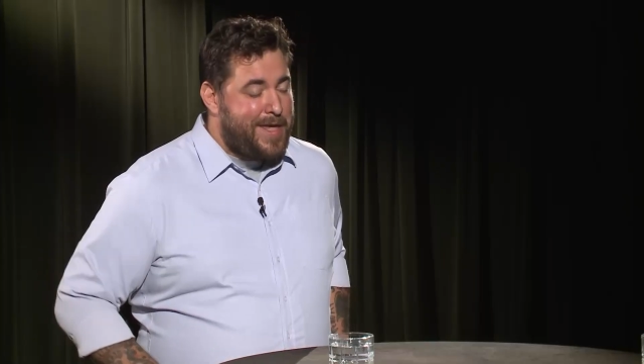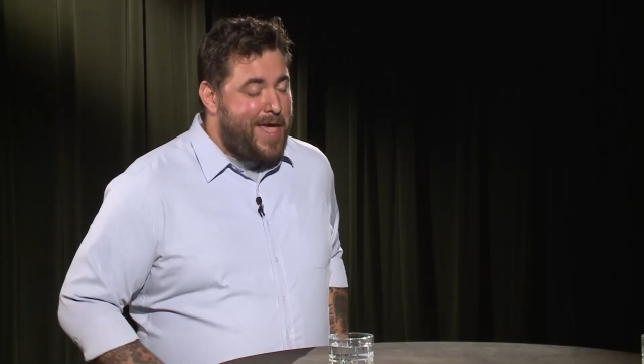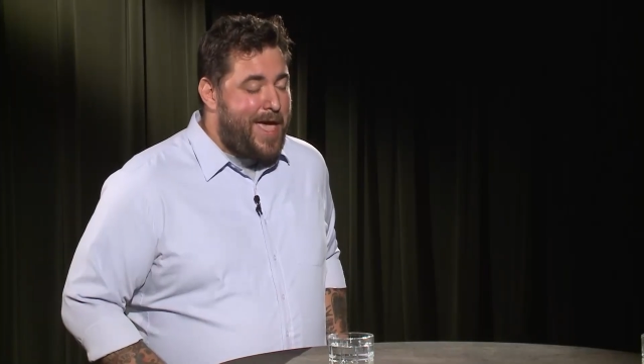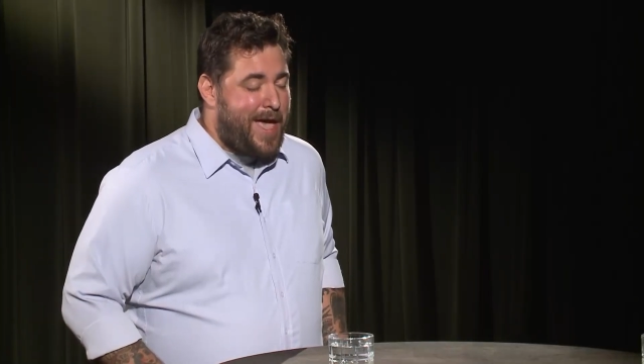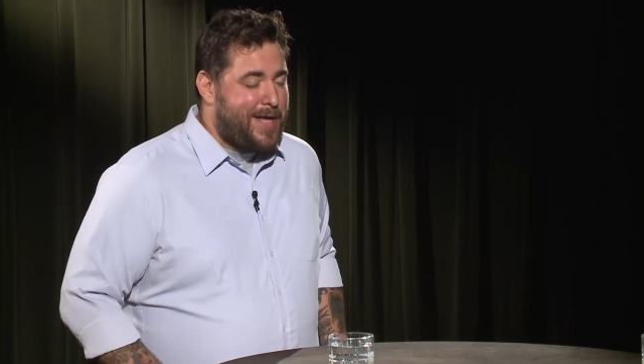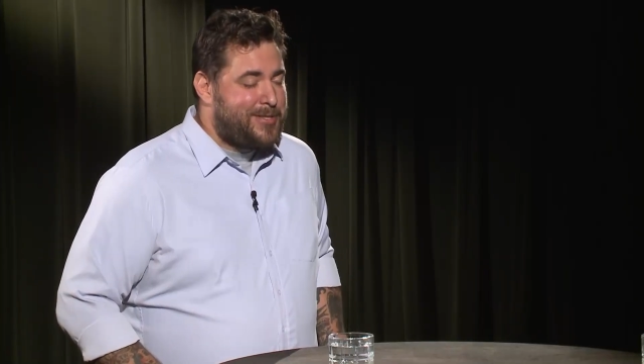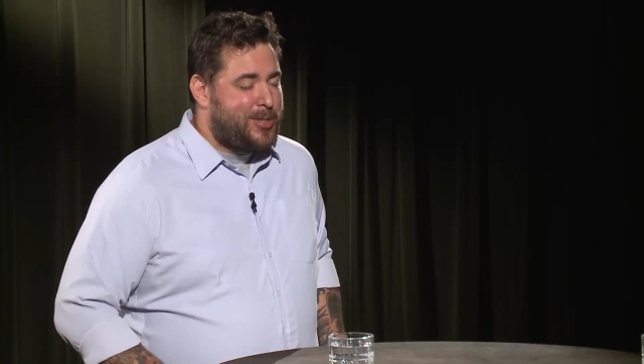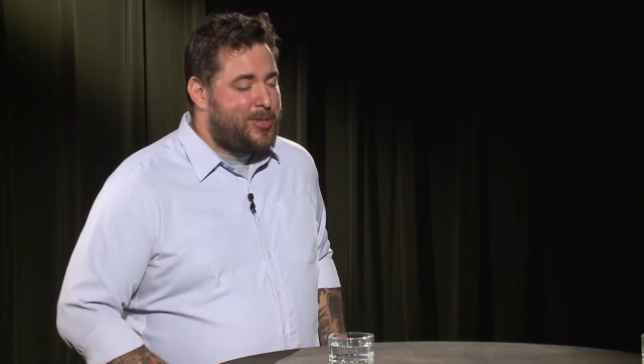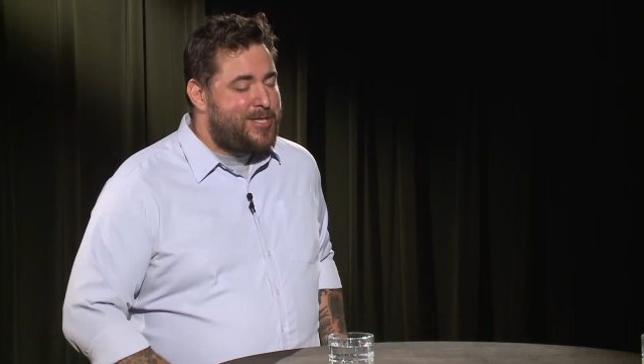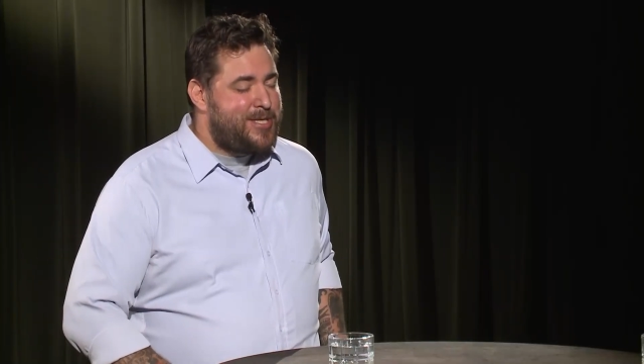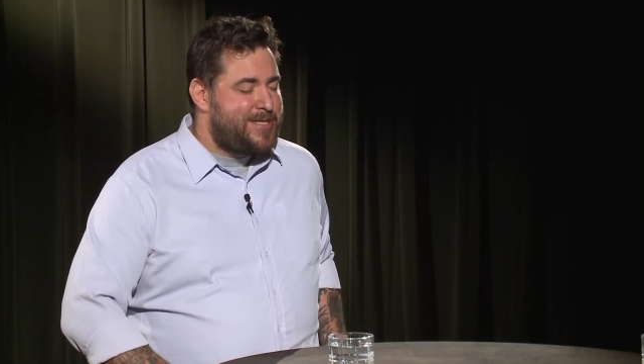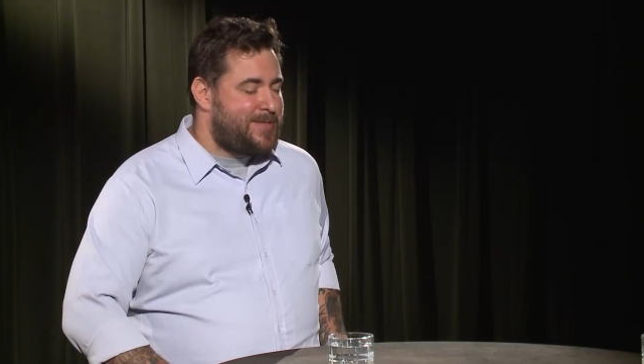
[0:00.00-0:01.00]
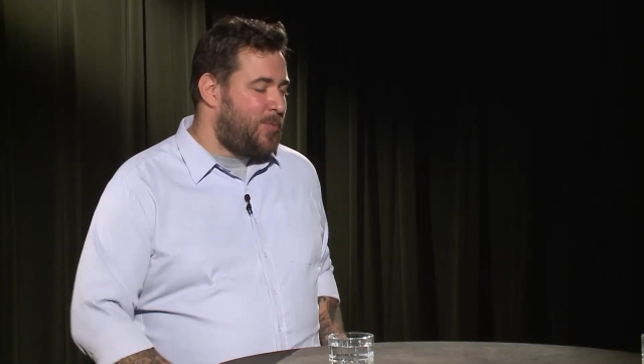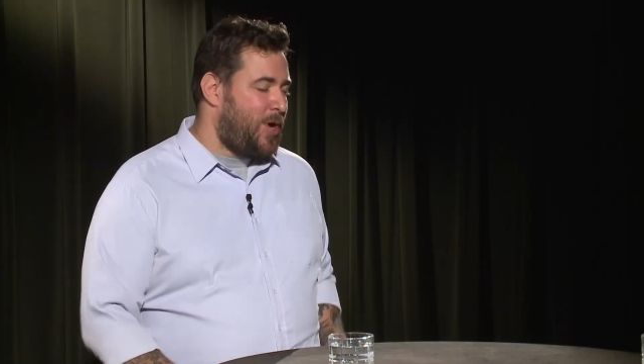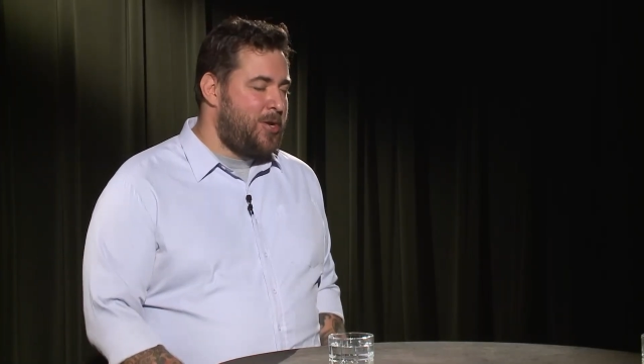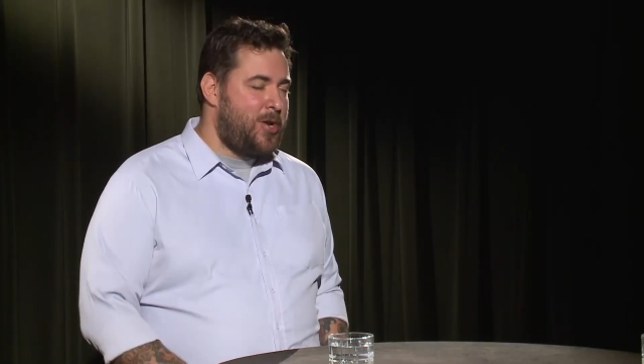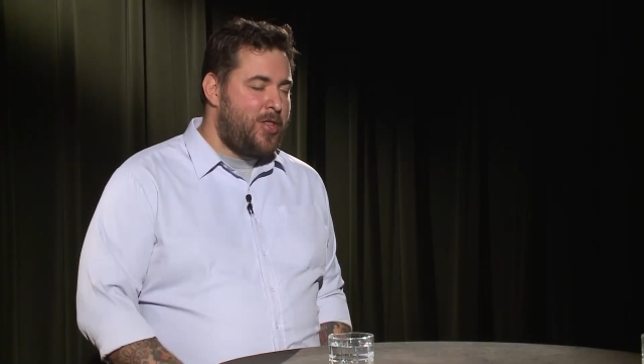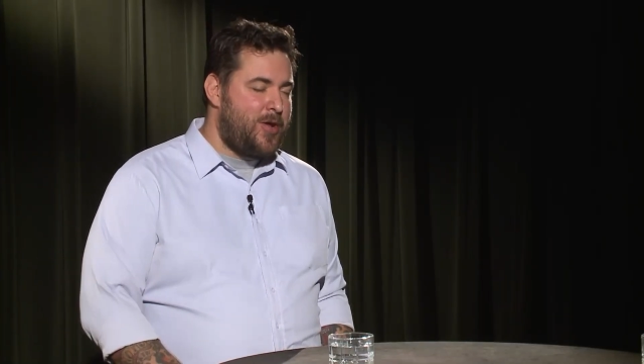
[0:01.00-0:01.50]
Yeah, so this is
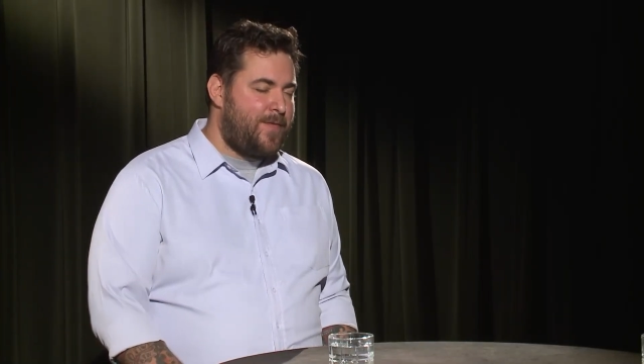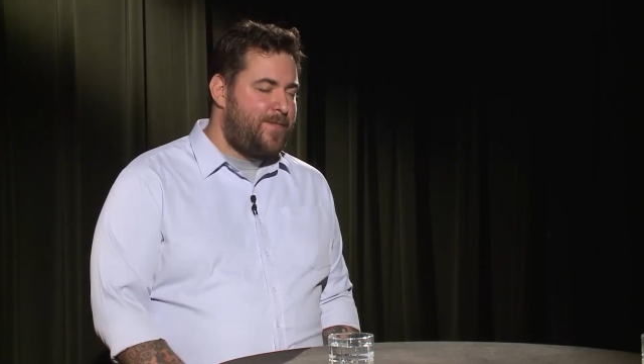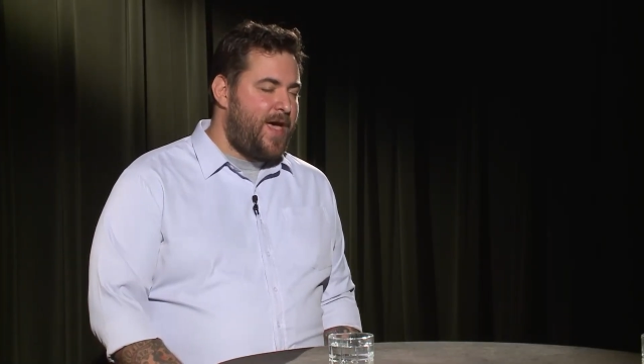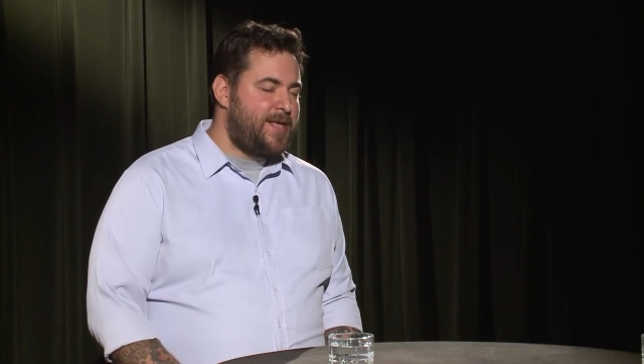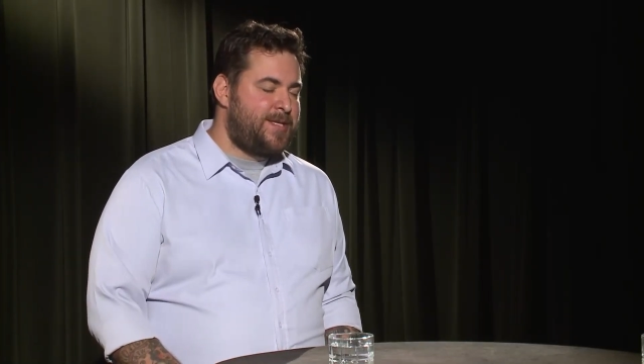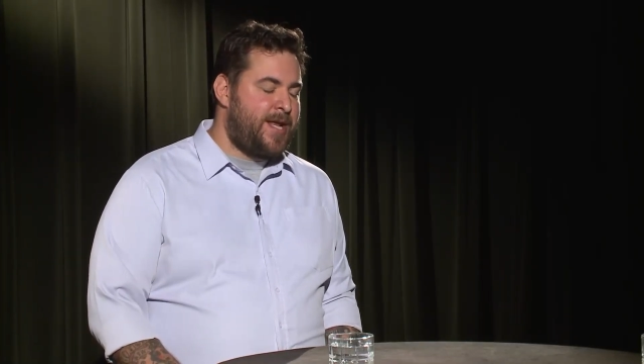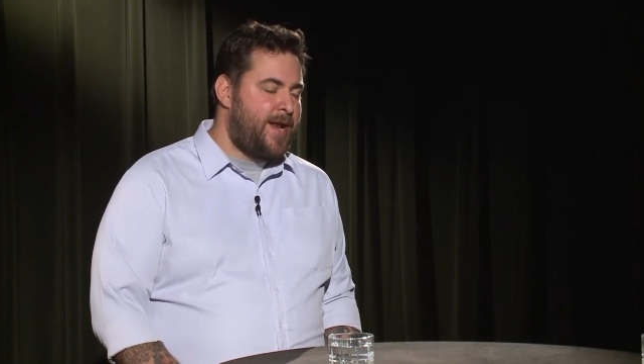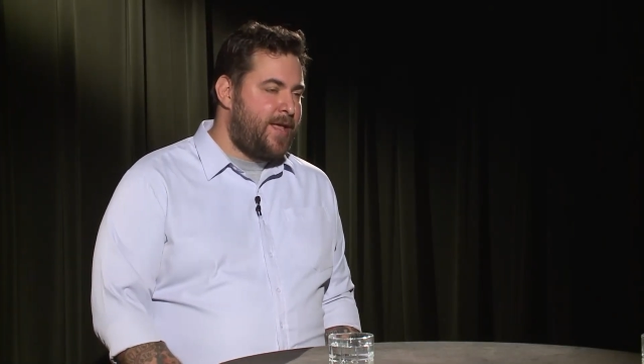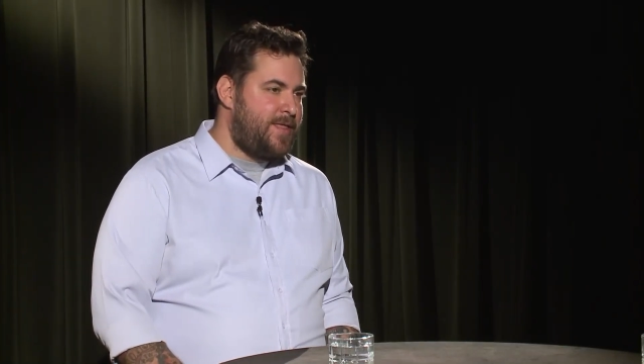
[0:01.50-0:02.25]
another fascinating